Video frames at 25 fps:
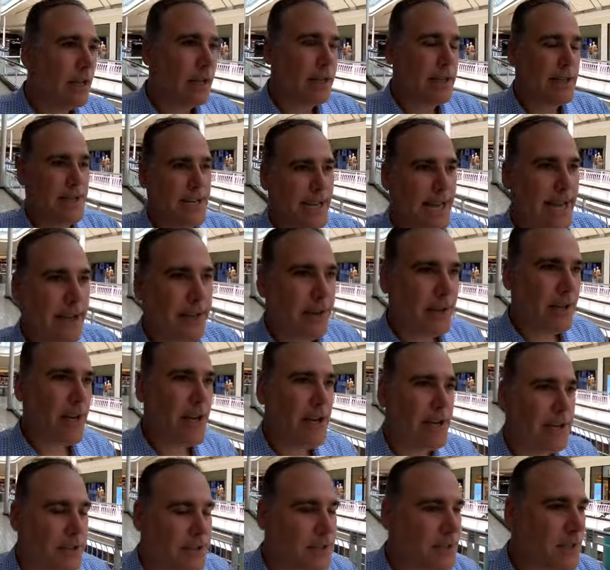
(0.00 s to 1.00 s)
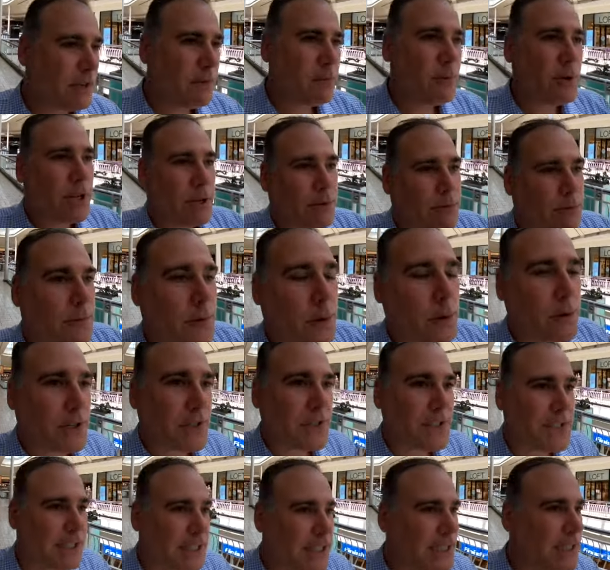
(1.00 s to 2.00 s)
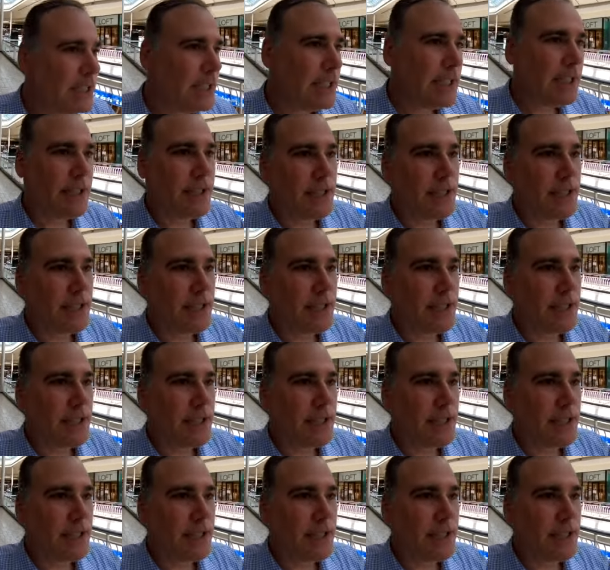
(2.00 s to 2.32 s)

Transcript: down there, see if we could focus in